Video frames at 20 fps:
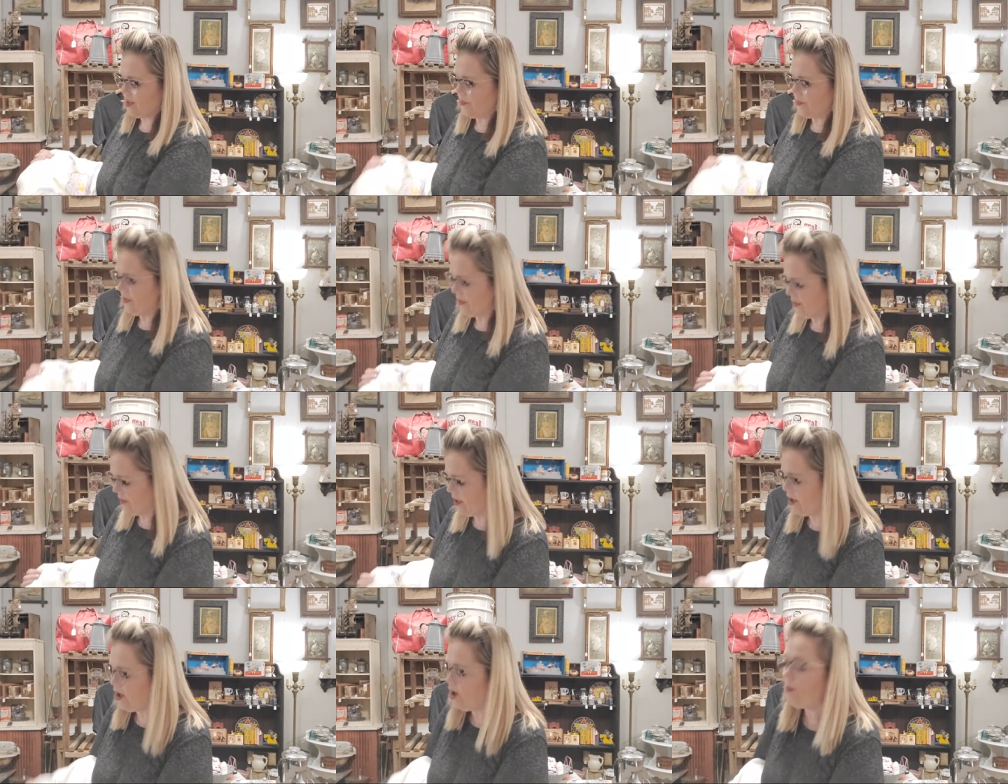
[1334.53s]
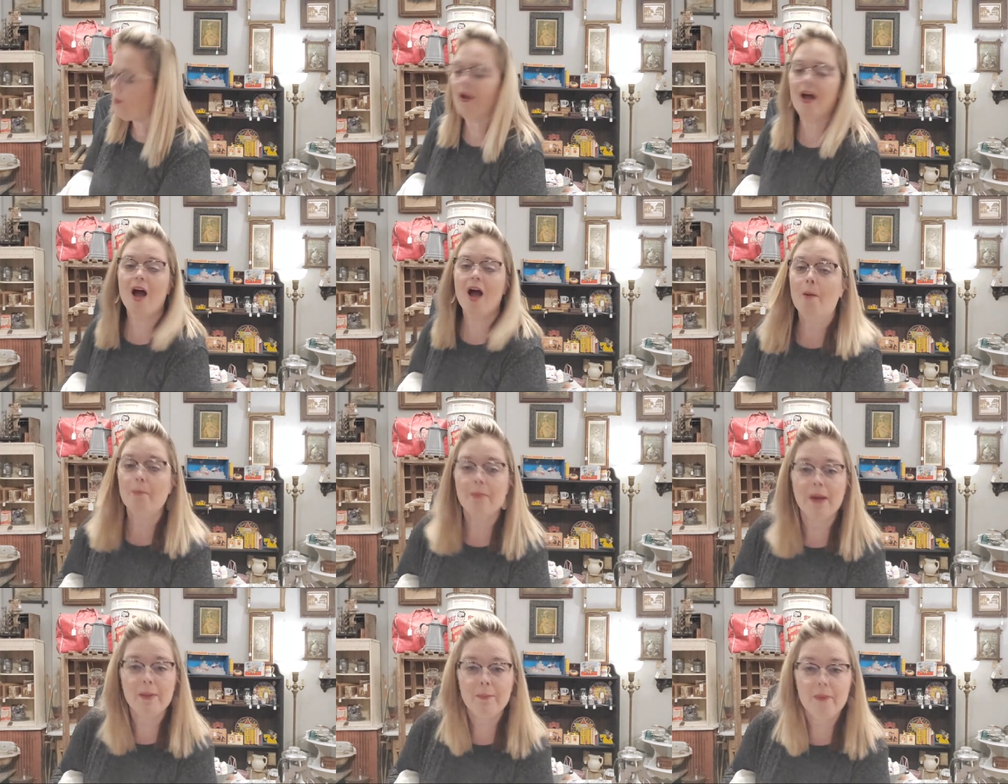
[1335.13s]
a pillow, but
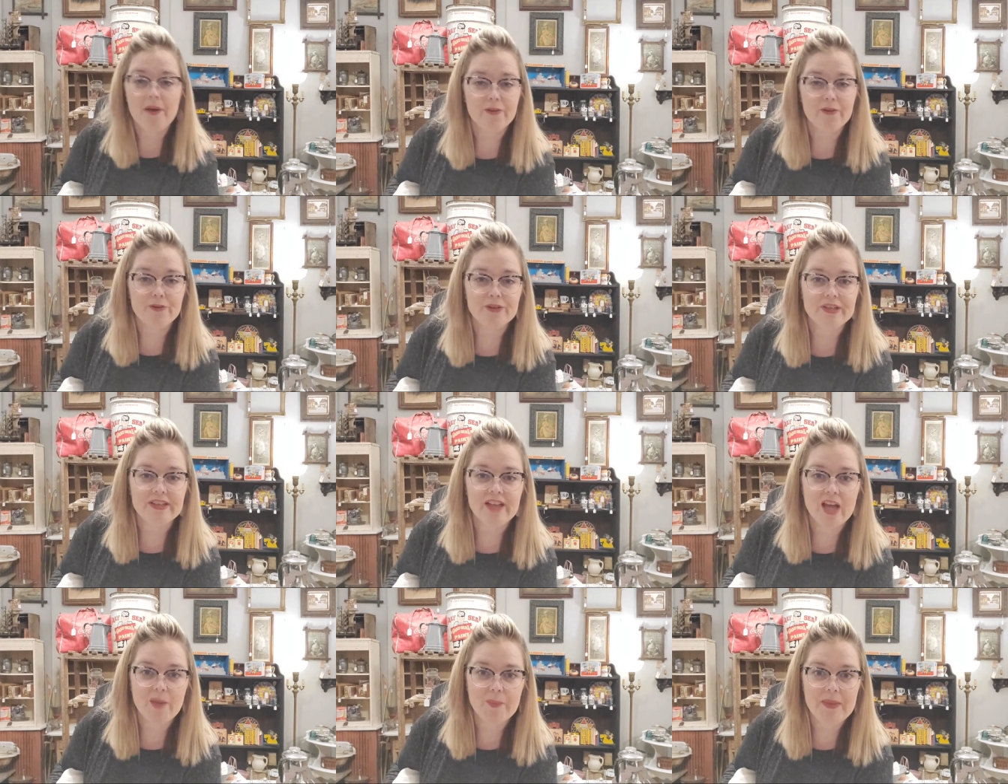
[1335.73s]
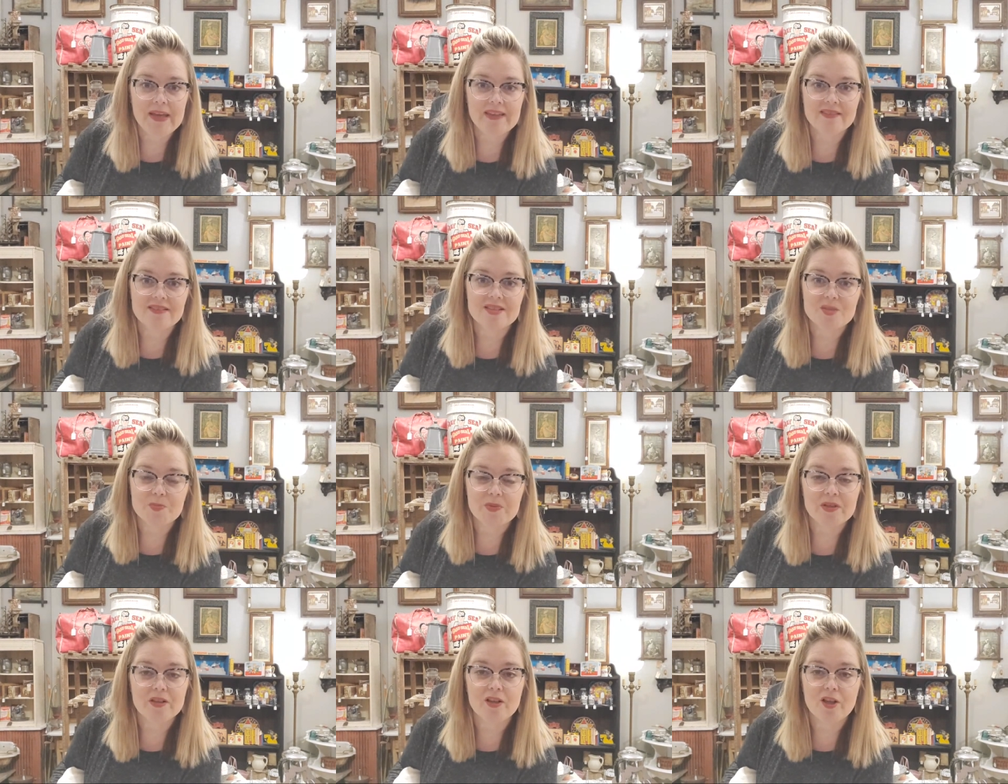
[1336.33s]
my mother did not make this
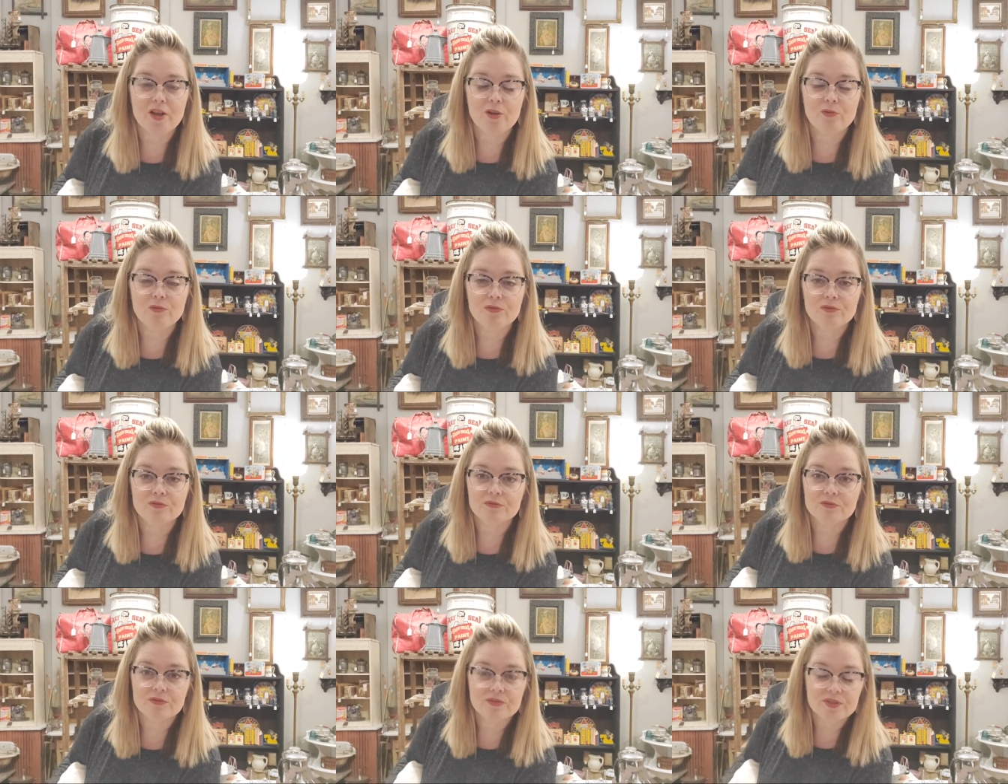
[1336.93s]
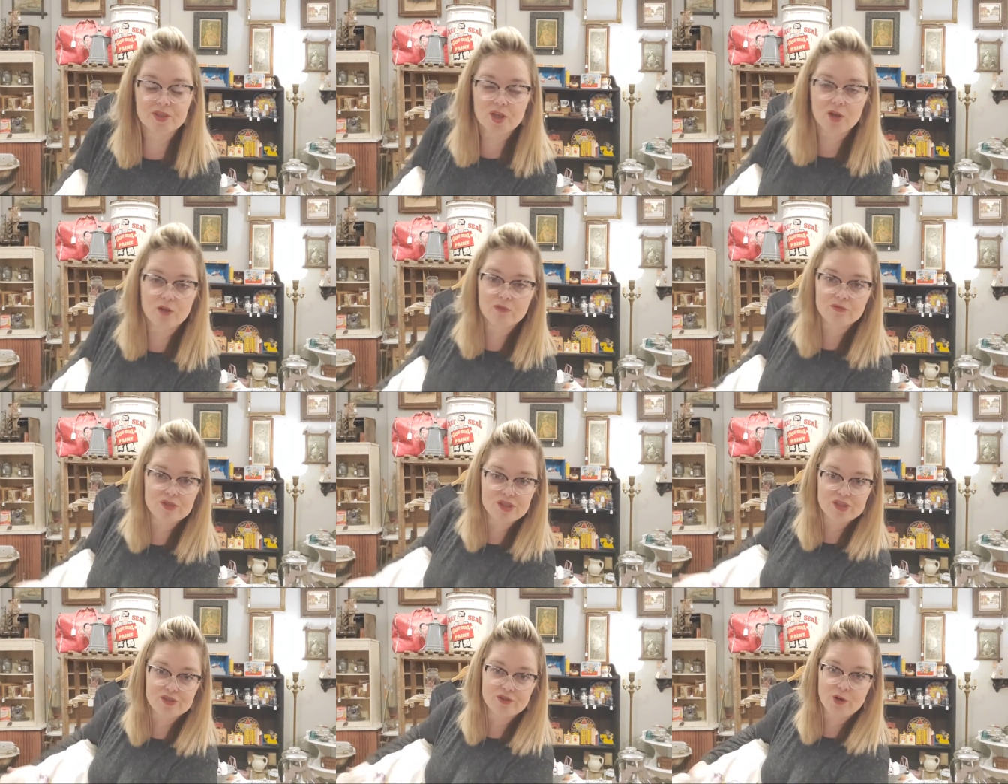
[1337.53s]
pillow. So
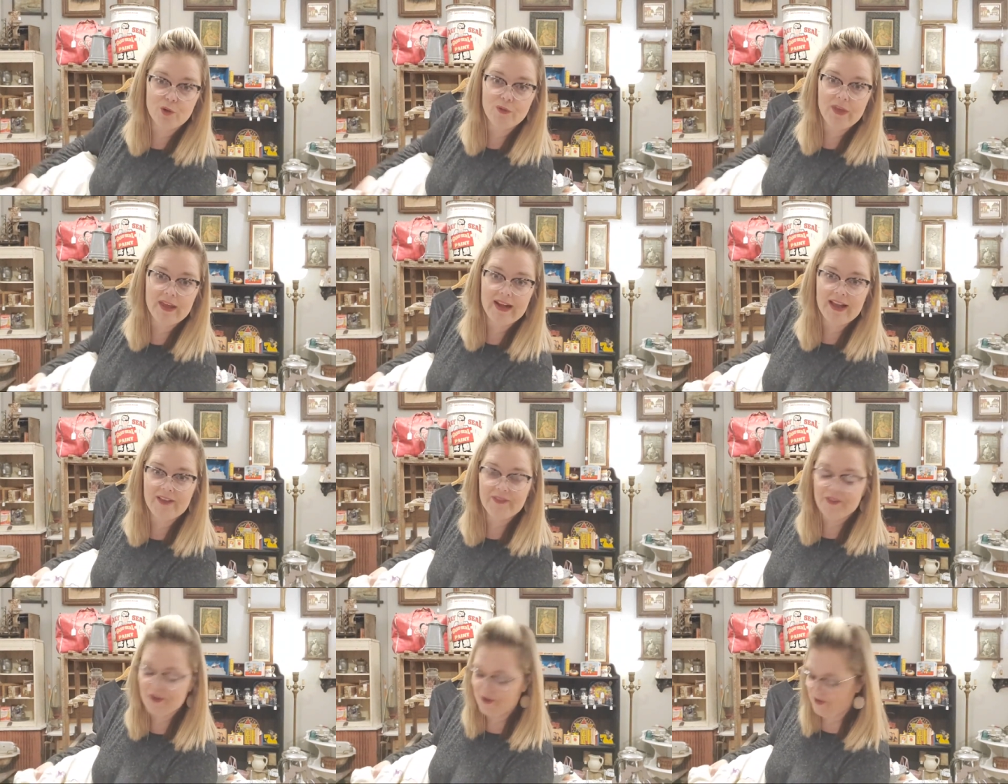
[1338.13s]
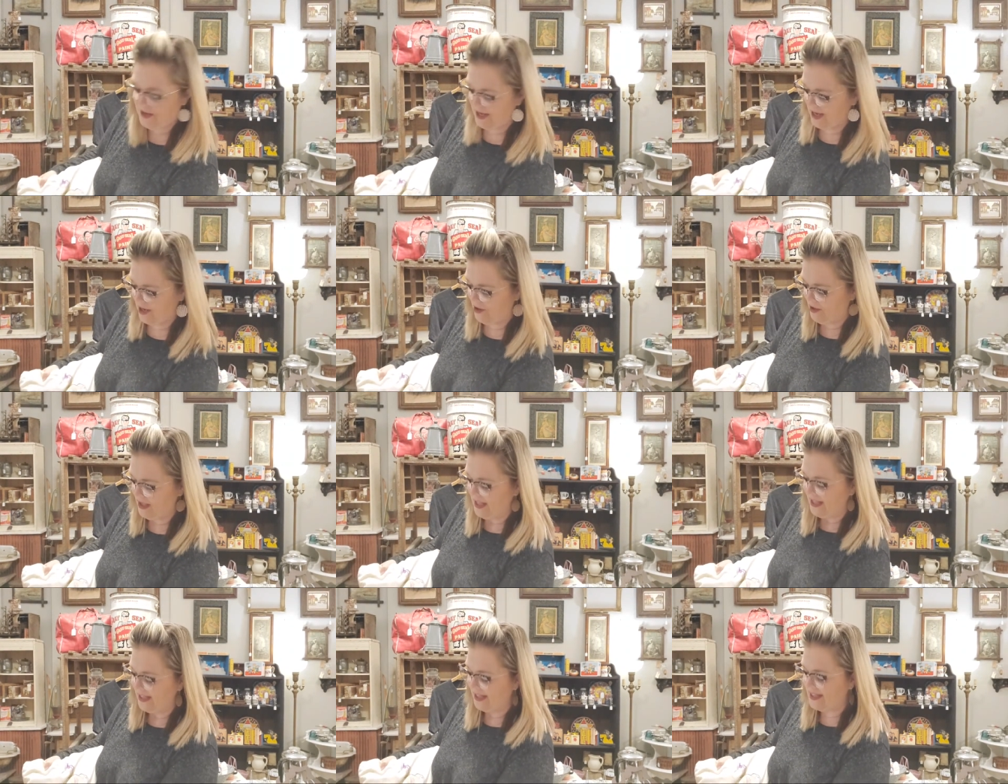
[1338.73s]
just throw that out there now.
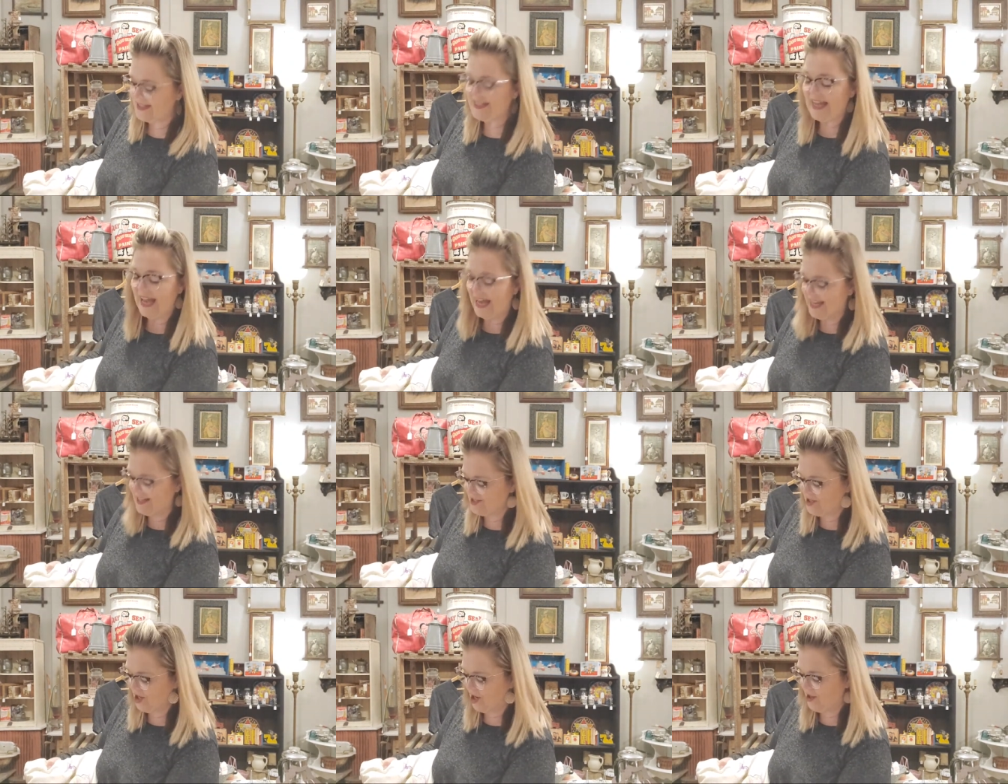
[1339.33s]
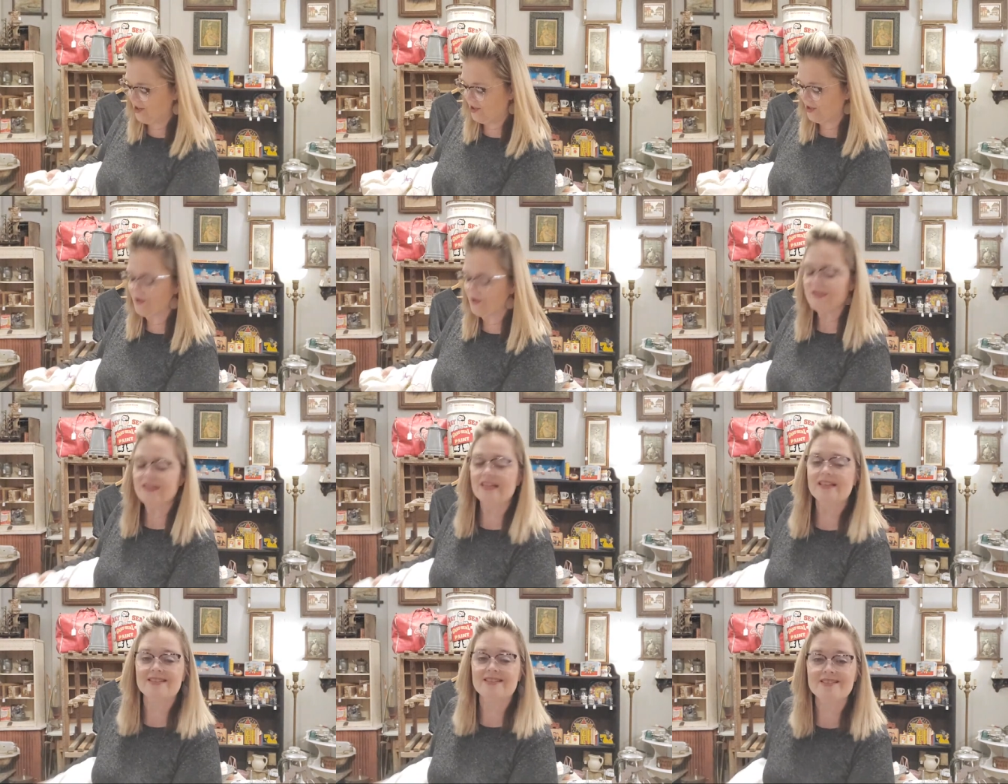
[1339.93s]
It's $8,
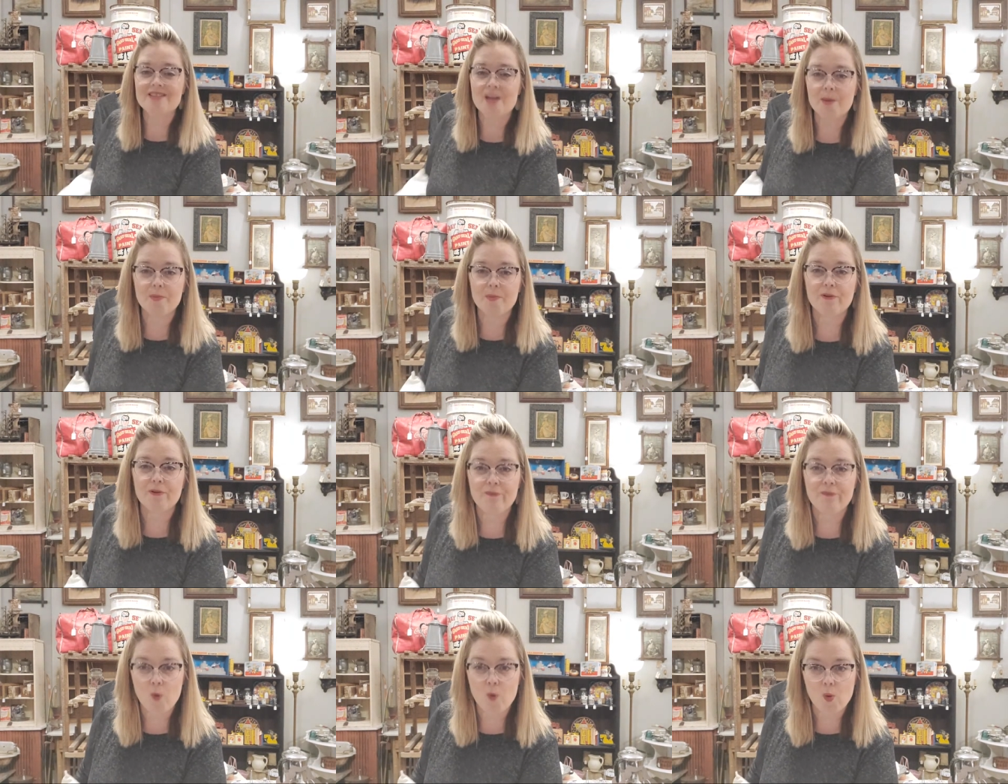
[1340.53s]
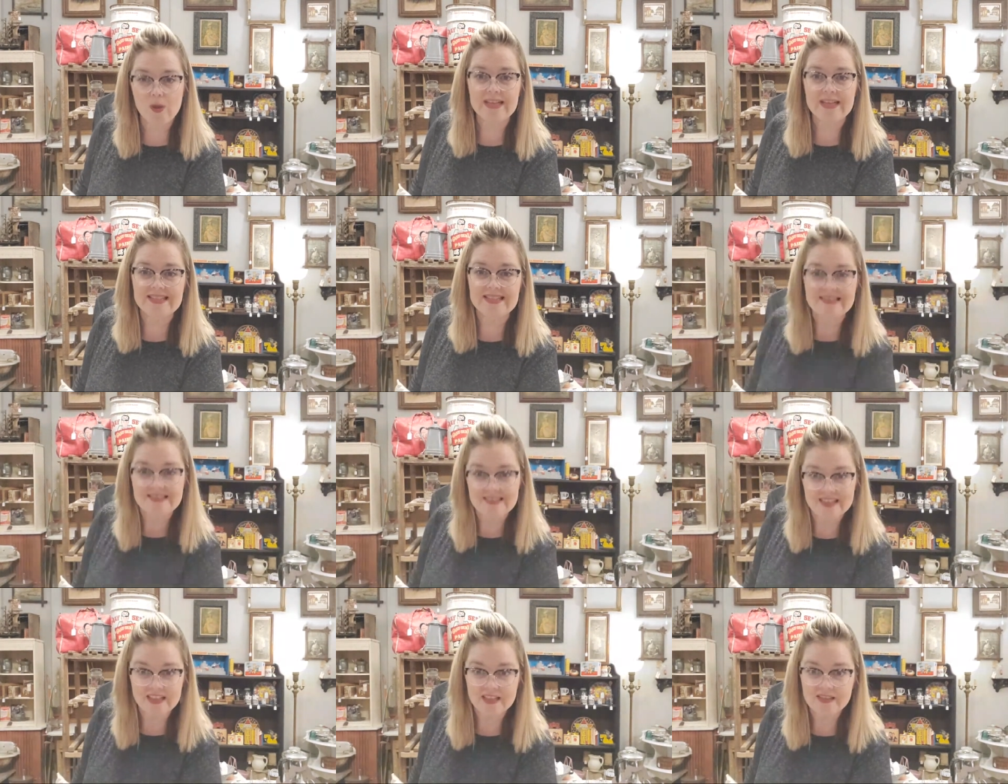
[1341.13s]
it's number
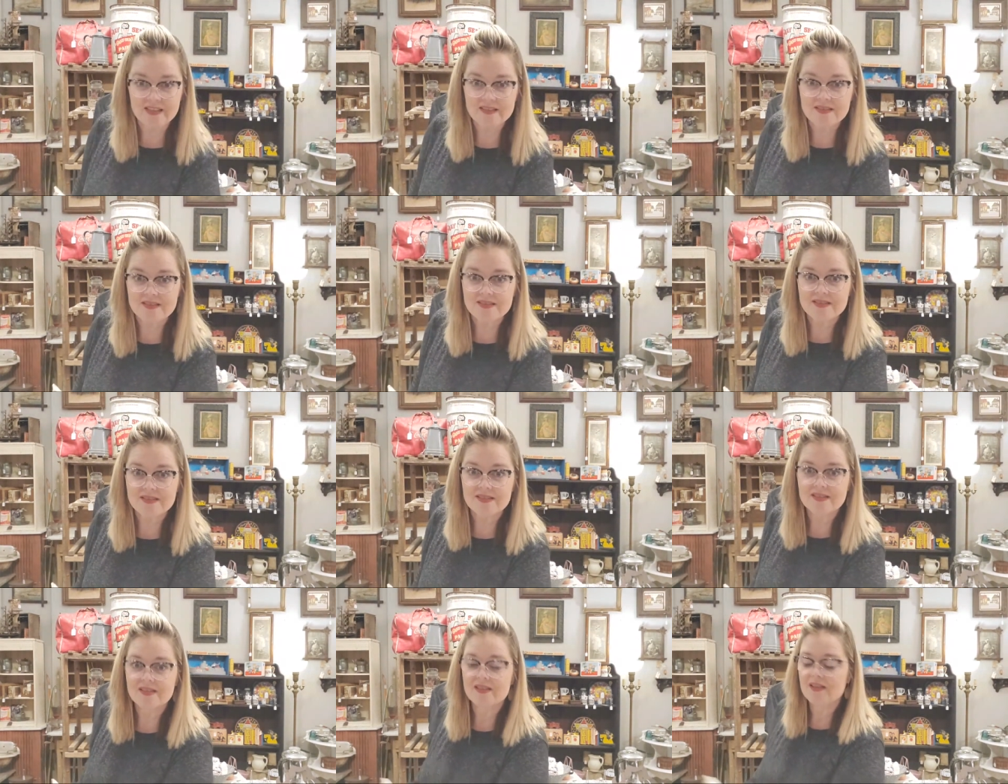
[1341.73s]
46,